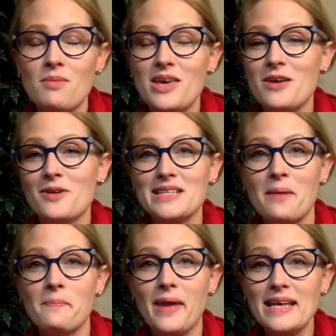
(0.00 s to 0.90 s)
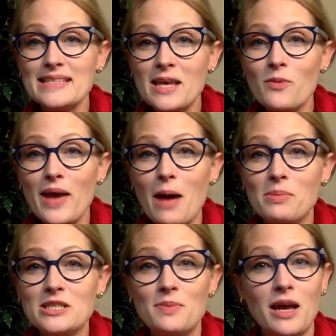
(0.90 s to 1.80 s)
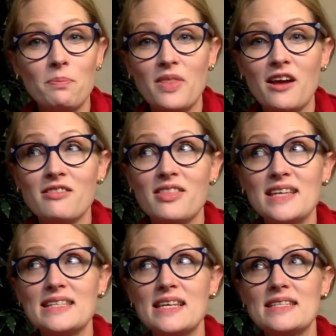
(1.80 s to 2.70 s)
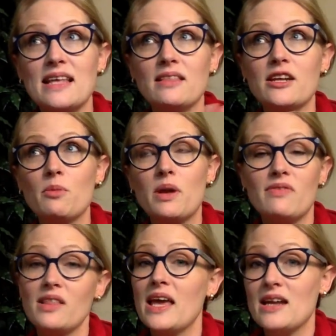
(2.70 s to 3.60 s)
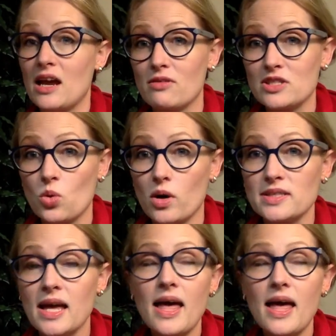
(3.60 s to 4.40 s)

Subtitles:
He was amazing. We happened to be up there. This is a little bit of a late night resort.